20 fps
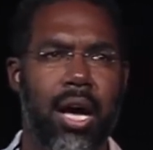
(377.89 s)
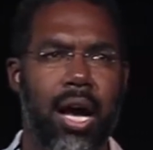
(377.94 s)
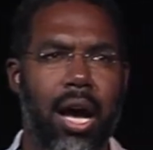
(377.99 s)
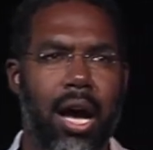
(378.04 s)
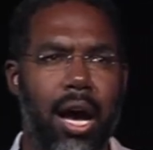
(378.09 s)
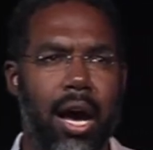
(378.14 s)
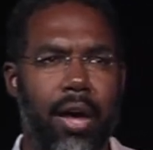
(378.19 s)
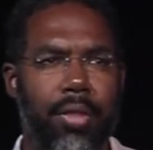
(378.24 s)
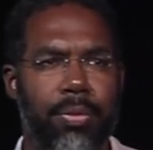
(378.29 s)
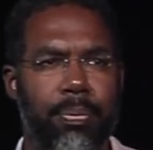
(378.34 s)

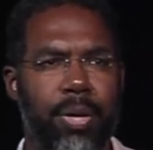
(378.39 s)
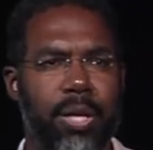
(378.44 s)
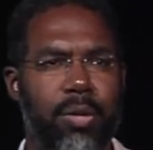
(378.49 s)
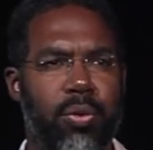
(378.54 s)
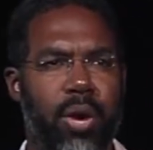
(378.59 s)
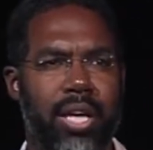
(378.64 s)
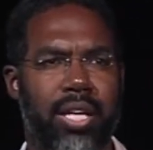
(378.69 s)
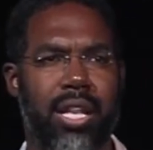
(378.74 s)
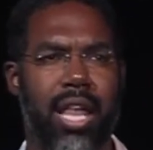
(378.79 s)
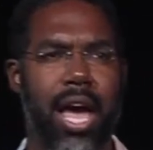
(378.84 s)
The big
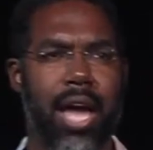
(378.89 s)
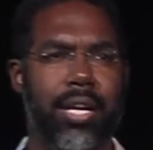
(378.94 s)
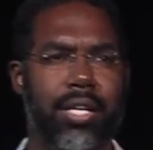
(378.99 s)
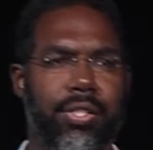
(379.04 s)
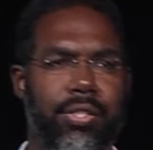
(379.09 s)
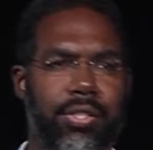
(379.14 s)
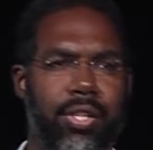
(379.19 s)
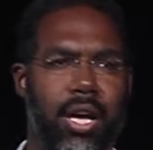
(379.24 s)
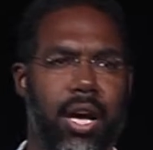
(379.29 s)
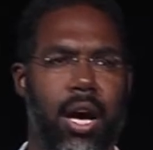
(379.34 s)
red line
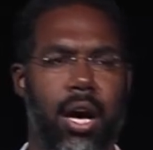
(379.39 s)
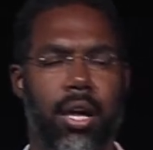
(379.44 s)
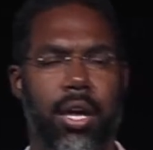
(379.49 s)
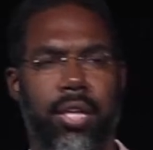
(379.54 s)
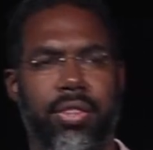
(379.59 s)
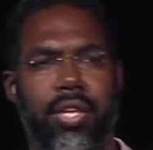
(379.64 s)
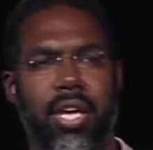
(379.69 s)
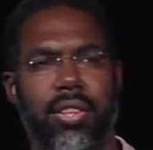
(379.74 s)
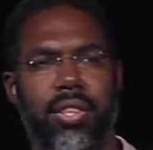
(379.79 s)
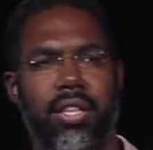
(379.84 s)
is
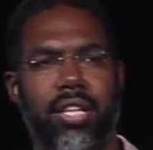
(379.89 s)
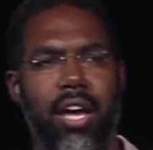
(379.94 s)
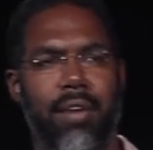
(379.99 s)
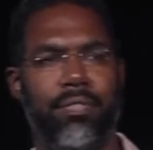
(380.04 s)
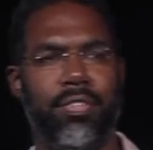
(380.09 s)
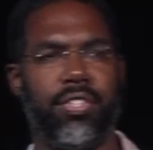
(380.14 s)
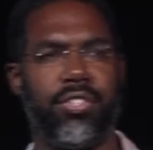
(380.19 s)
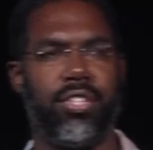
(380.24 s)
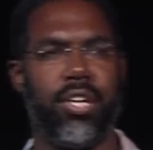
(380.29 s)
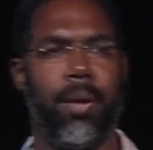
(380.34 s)
at the
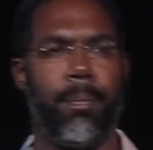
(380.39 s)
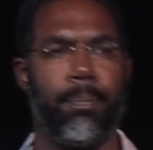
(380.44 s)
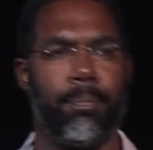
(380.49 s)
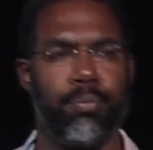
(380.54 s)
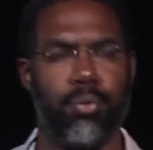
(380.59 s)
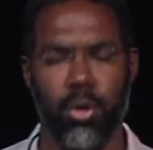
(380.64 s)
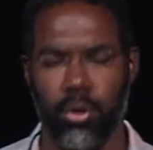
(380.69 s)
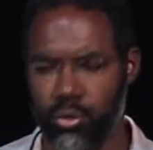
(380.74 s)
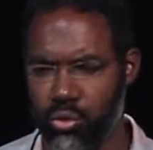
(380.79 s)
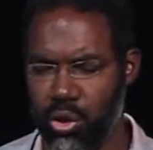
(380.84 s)
left is
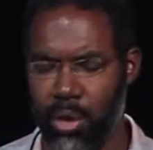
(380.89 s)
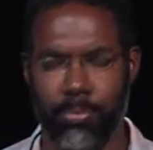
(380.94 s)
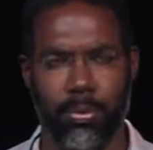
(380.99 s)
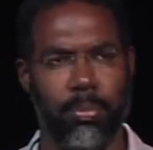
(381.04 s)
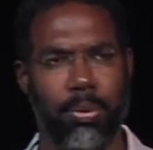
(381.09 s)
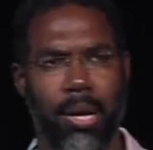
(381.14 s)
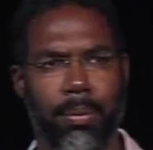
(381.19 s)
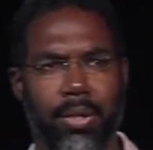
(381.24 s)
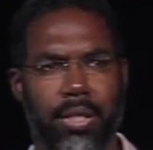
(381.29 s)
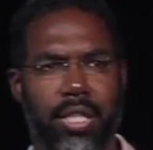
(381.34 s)
pro-Trump
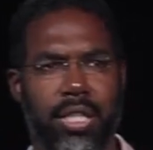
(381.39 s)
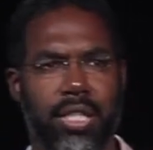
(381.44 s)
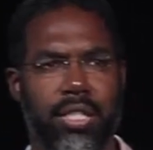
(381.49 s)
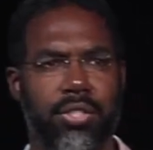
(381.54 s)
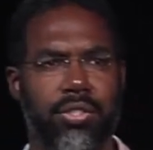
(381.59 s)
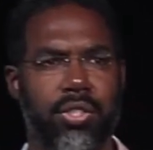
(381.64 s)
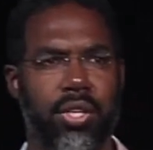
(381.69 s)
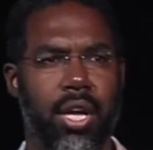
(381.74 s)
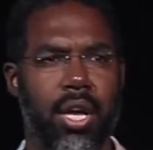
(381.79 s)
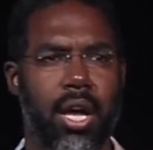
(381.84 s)

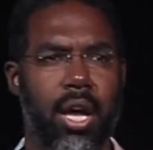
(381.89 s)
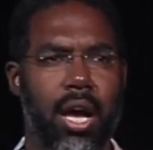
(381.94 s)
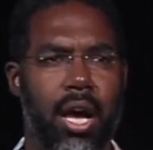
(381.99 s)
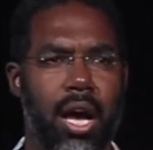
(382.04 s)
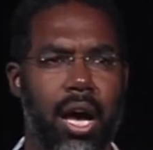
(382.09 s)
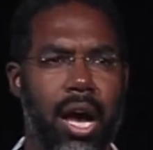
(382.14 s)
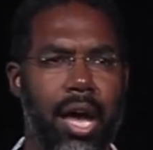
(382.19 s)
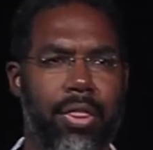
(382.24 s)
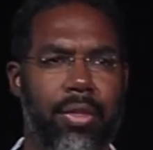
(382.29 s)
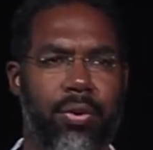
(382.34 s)
Republicans.
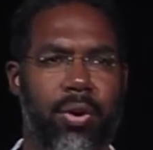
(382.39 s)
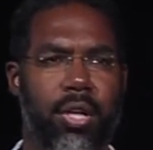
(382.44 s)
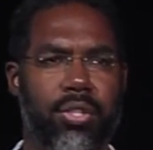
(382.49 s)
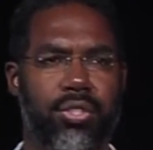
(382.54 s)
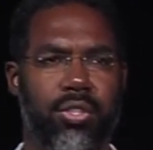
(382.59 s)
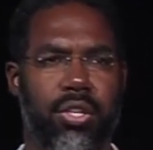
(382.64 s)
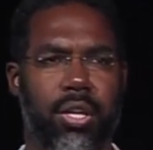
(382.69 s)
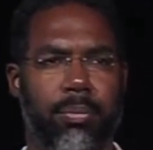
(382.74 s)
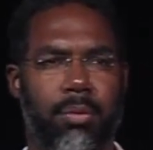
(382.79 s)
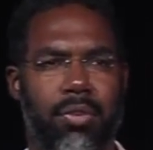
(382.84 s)
There are
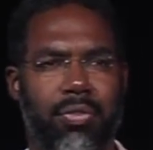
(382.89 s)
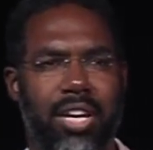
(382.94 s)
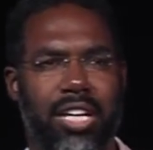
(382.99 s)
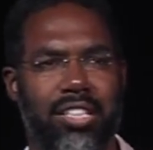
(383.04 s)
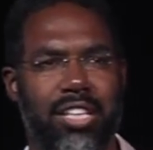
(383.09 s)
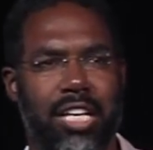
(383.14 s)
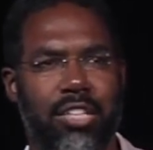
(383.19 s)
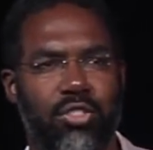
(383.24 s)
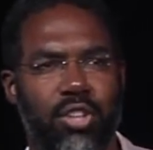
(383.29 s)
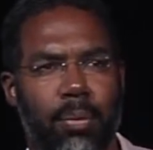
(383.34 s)
also a number of
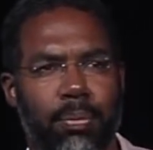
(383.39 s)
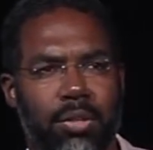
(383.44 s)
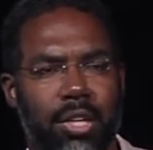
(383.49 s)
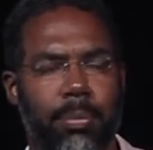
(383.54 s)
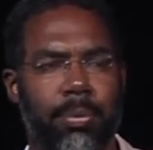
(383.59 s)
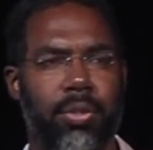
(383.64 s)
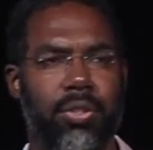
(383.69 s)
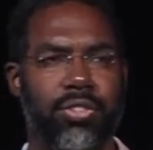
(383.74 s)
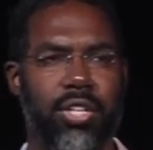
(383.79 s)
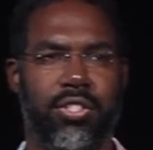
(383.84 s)
anti-Trump
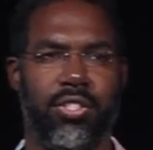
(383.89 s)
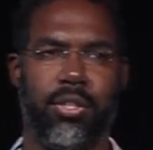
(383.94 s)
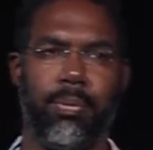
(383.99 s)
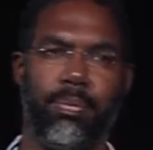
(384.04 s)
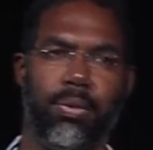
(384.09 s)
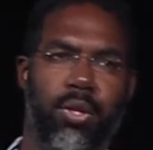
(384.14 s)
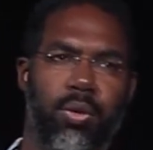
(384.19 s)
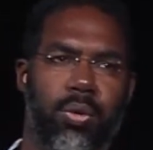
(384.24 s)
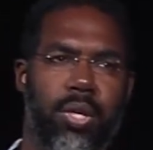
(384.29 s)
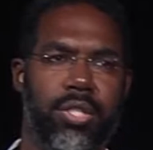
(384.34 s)
liberals. That's the
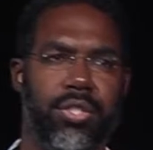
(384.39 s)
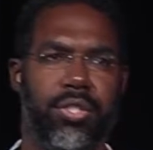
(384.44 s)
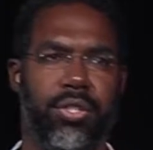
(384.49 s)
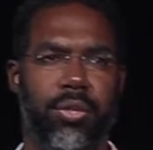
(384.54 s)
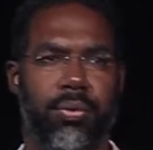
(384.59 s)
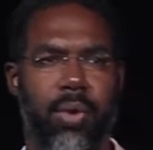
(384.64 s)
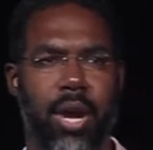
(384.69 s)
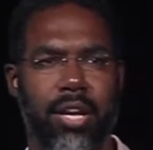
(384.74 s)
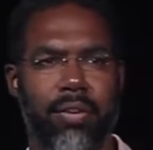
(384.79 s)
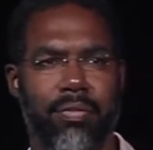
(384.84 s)
blue one to
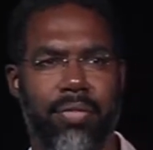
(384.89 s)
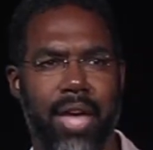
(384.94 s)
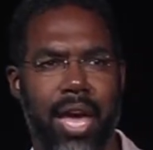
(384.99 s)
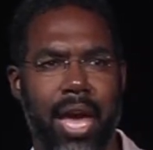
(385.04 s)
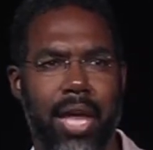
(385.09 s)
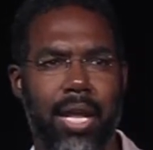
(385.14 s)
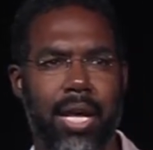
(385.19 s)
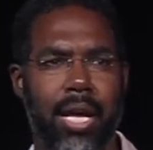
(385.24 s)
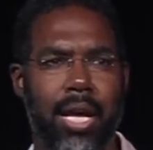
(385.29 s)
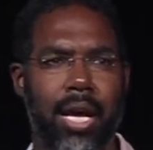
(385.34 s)
the right of
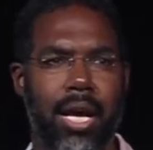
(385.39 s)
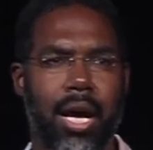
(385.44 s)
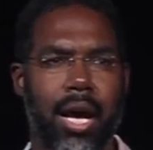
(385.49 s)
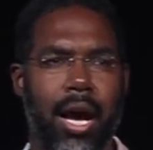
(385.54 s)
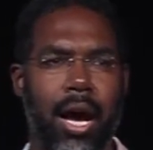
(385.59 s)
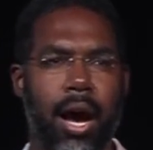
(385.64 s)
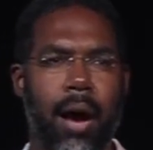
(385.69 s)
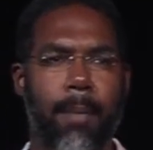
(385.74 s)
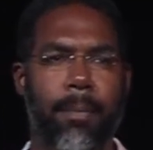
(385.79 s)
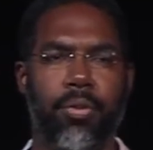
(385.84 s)
that.
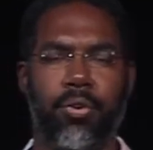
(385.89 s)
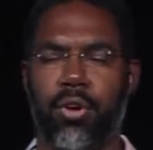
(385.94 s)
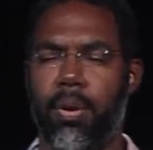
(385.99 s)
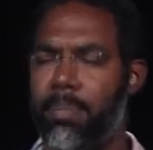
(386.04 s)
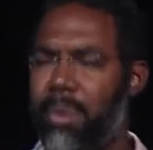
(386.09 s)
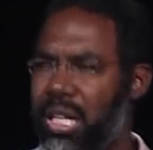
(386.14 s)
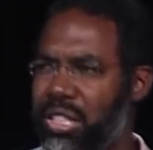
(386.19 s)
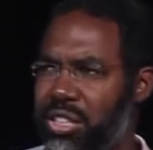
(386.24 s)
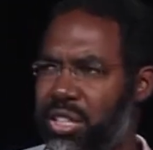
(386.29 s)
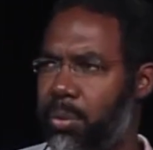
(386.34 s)
There are a
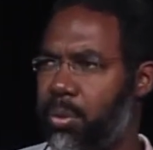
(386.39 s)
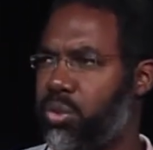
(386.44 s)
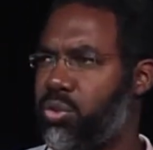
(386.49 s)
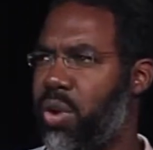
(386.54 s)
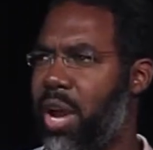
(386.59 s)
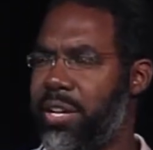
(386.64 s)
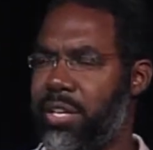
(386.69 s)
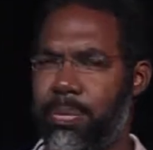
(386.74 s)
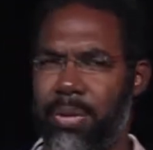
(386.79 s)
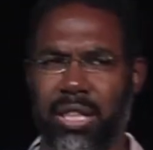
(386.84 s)
bunch that were
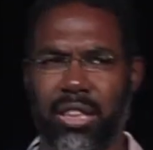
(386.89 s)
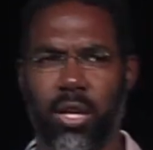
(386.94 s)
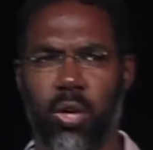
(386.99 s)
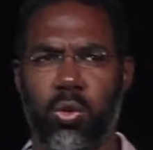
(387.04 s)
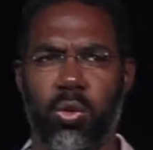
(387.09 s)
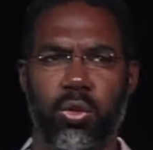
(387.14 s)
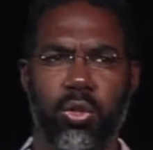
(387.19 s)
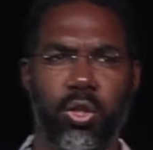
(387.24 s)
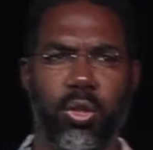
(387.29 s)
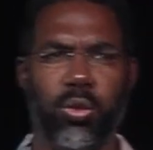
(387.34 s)
trying to be
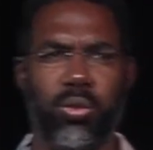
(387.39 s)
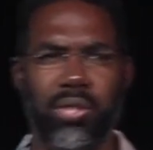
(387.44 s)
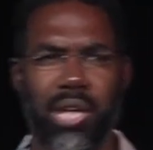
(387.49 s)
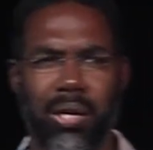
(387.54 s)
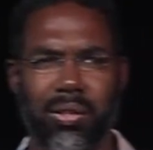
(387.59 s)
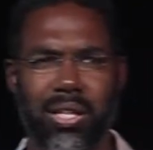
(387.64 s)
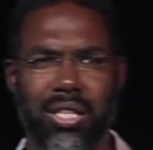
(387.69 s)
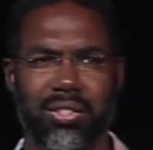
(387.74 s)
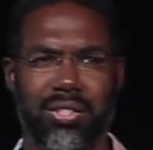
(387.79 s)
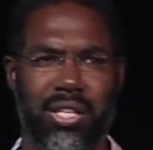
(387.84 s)
local news
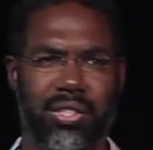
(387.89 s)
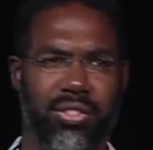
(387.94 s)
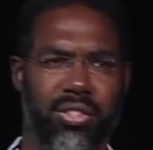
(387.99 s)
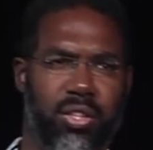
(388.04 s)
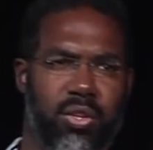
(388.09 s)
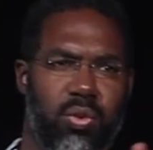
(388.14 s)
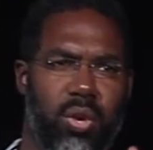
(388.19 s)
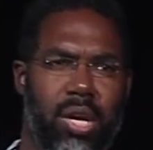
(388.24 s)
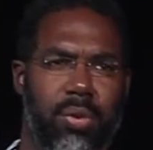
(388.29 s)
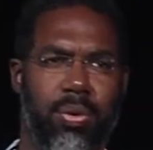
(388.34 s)
outlets. That's the
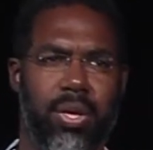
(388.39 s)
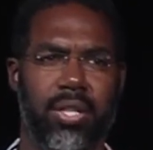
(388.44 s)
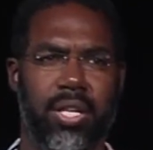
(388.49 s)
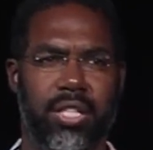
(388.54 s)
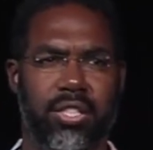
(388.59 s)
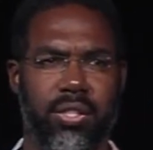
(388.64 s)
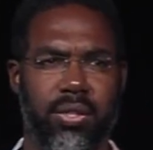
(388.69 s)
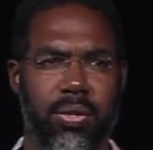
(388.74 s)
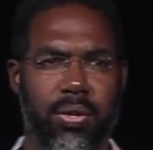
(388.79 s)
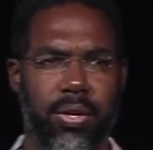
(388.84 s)
gray one.
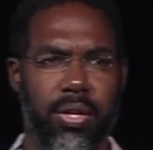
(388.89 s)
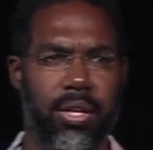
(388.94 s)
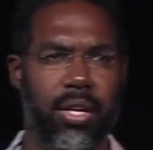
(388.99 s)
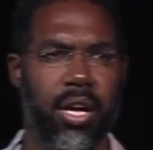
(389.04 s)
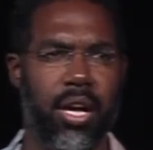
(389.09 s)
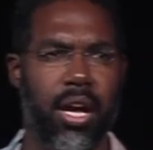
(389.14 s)
That's third